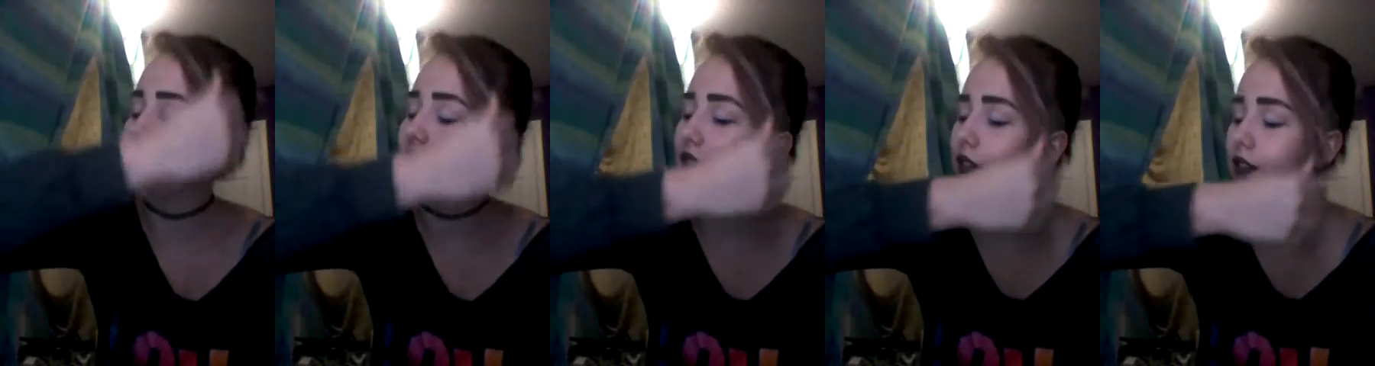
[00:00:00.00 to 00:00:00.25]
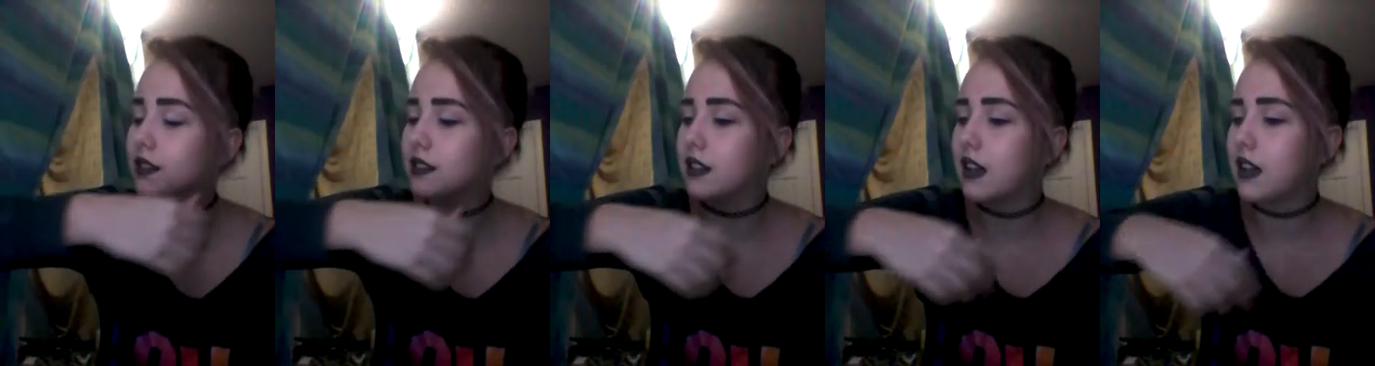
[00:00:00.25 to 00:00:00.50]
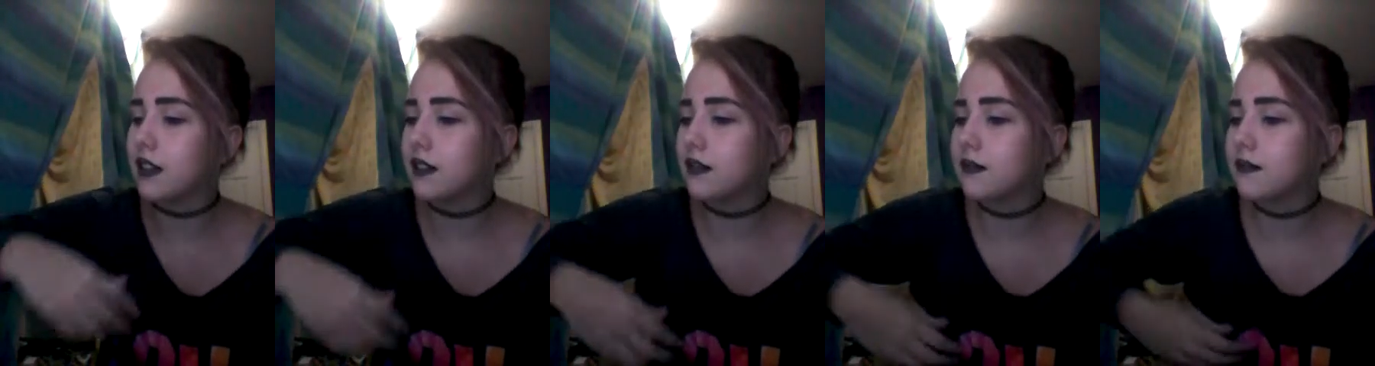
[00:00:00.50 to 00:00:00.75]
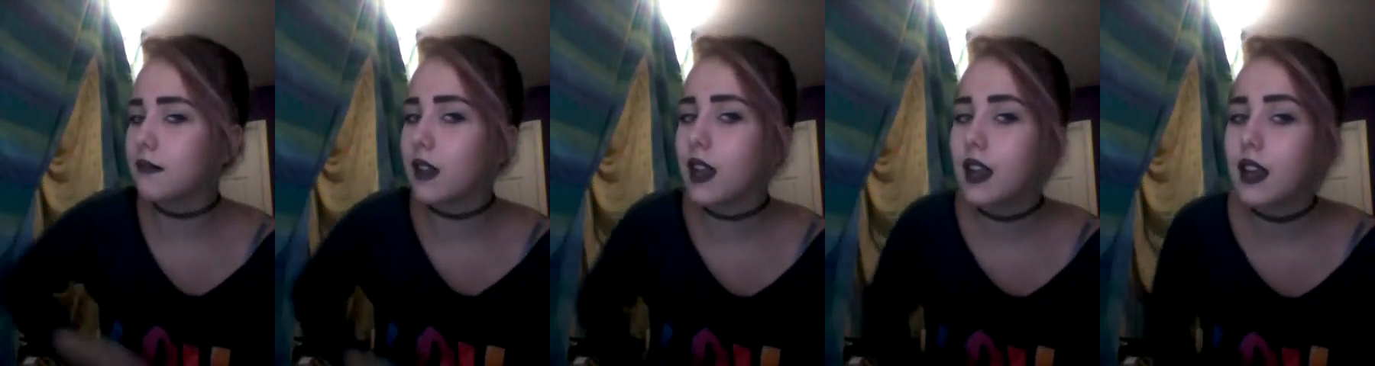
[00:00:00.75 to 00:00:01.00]
No, it's not.
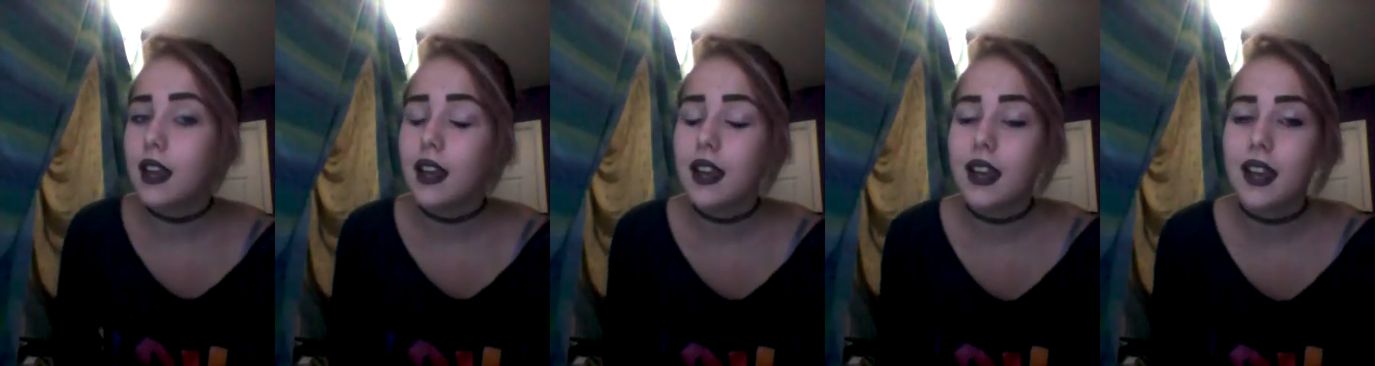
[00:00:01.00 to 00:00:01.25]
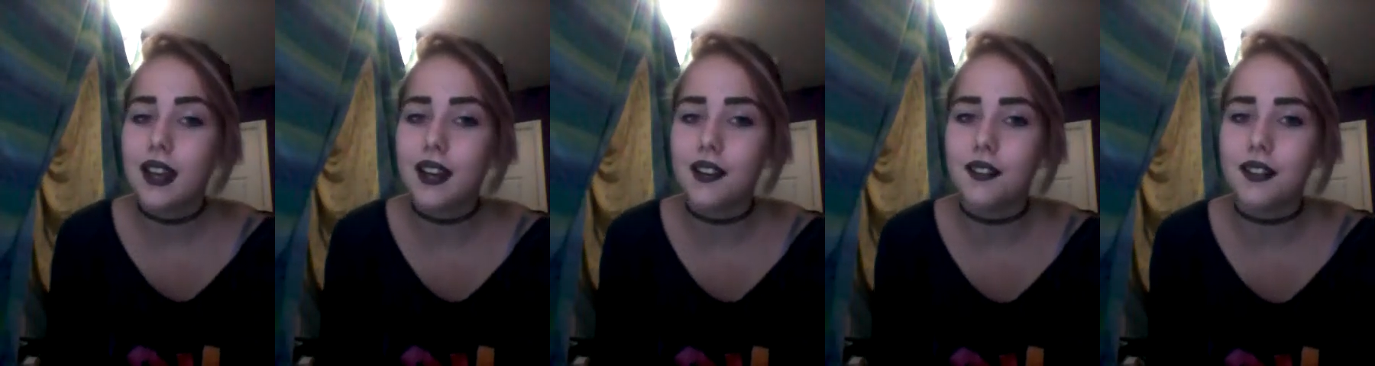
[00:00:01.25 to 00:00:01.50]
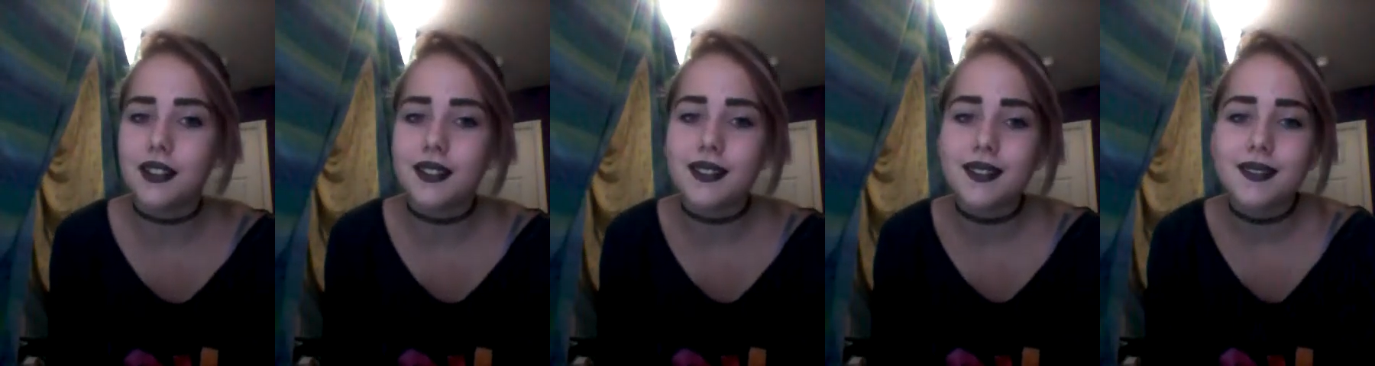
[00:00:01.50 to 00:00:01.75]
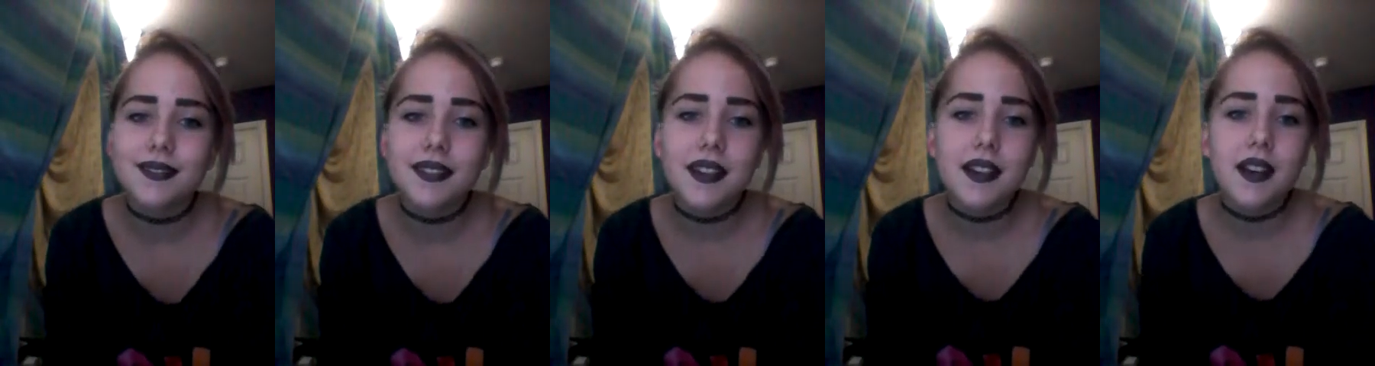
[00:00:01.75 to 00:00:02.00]

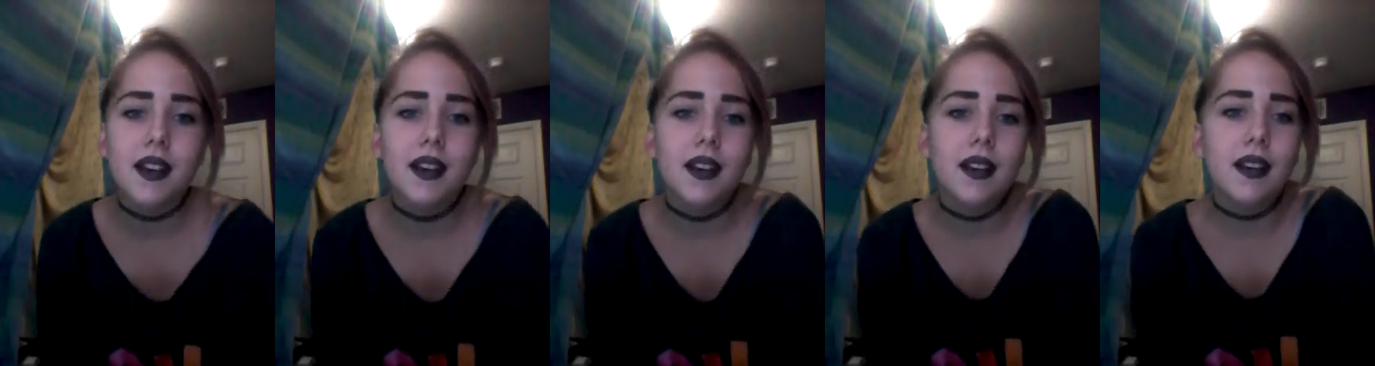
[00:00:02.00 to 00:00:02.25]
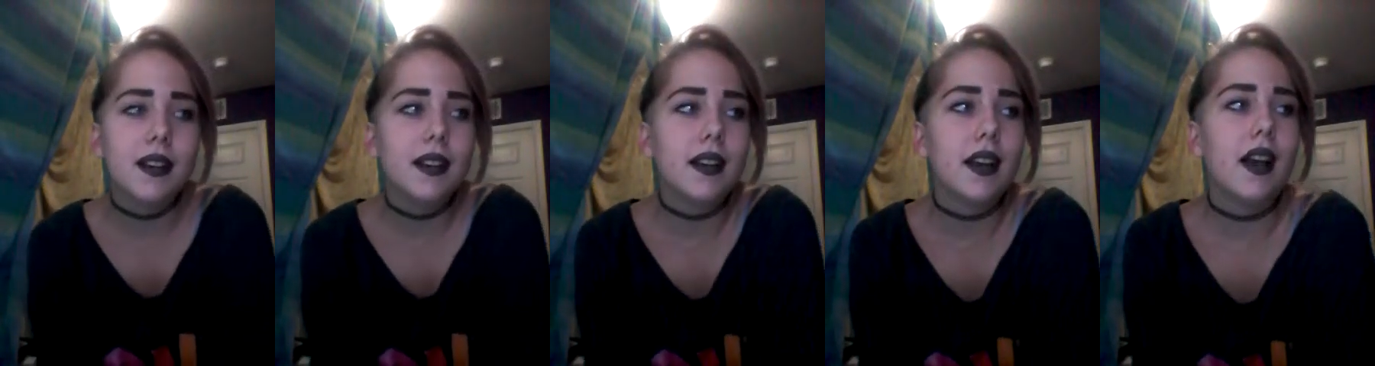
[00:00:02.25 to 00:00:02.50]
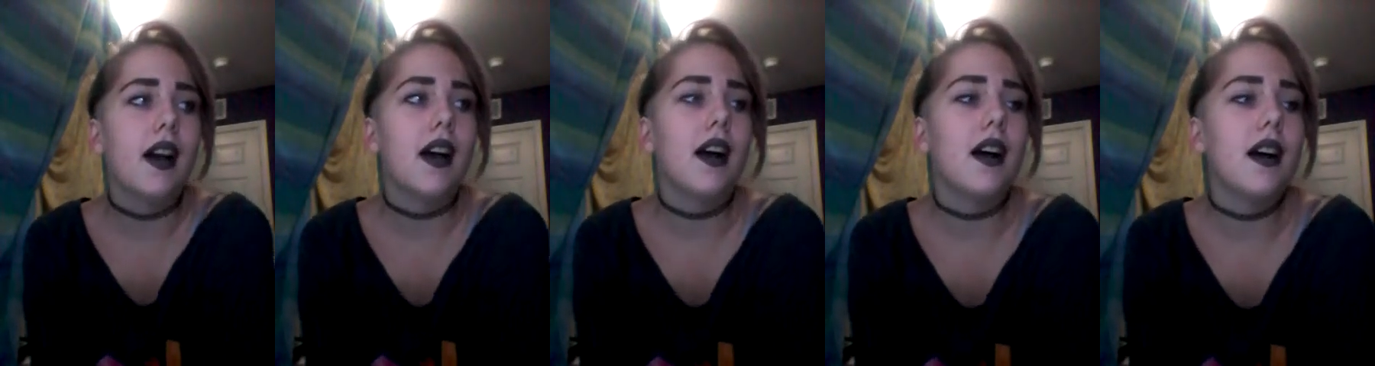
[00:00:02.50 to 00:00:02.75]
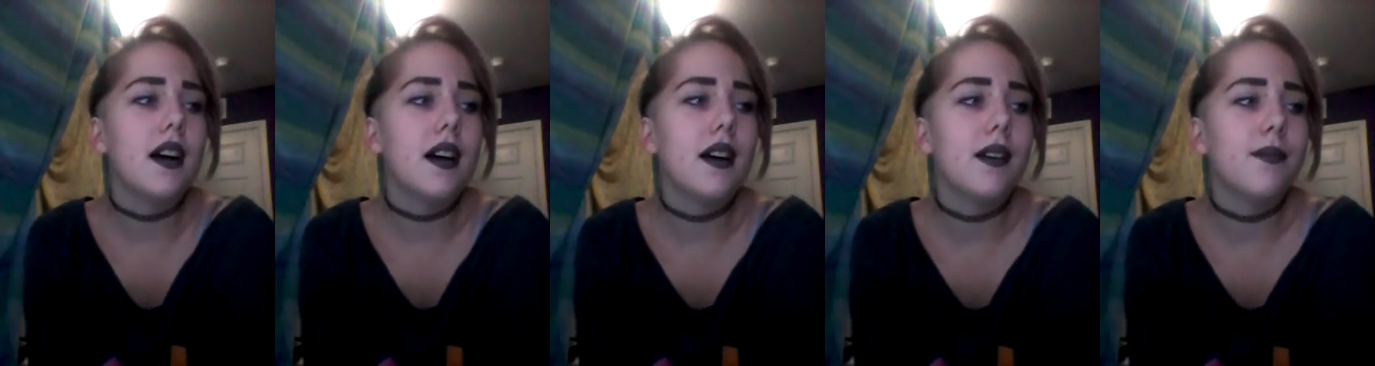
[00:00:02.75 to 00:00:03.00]
Anyways.
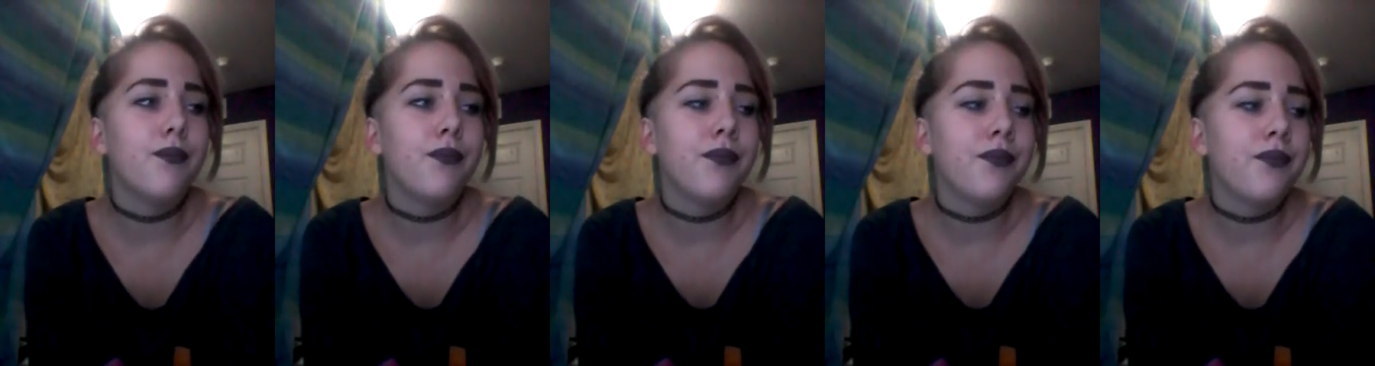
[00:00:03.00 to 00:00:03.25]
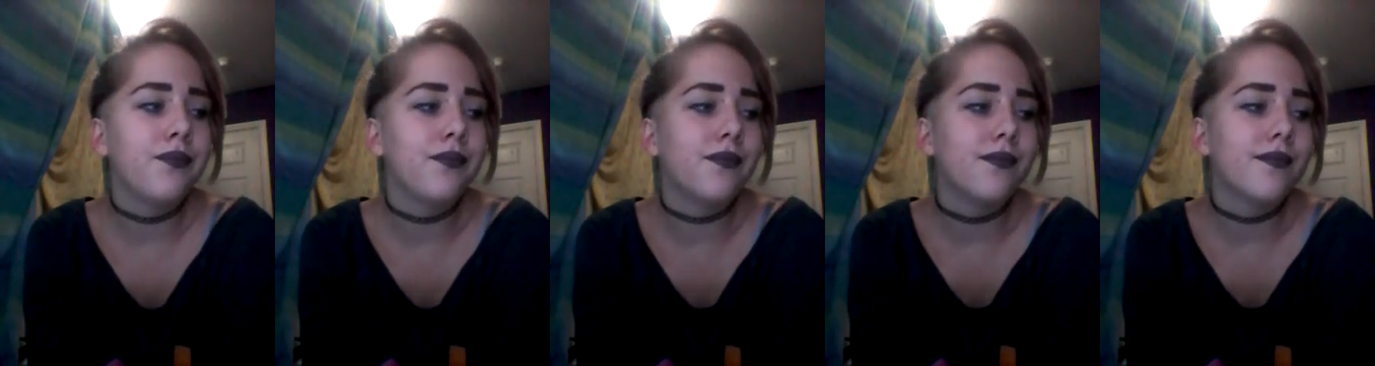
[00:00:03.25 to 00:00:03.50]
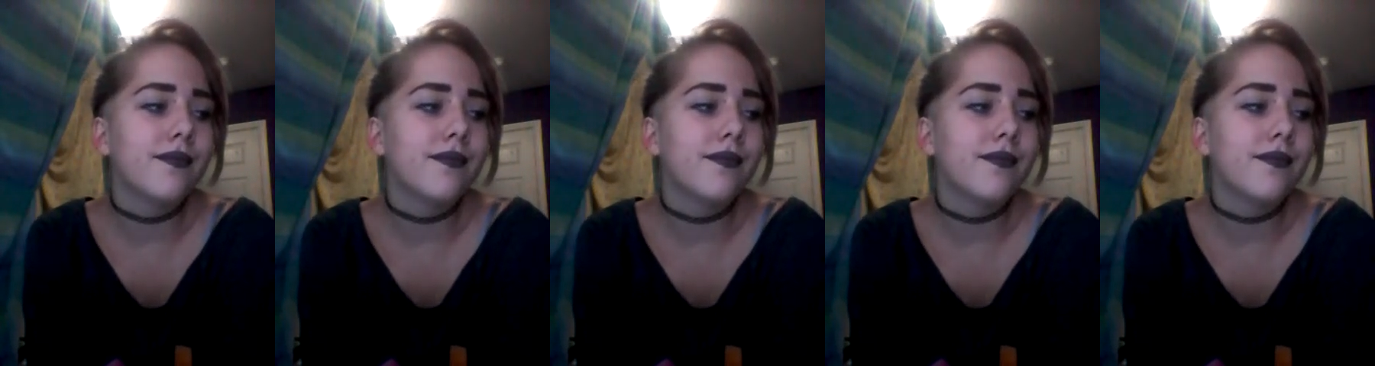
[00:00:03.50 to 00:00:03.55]
Um.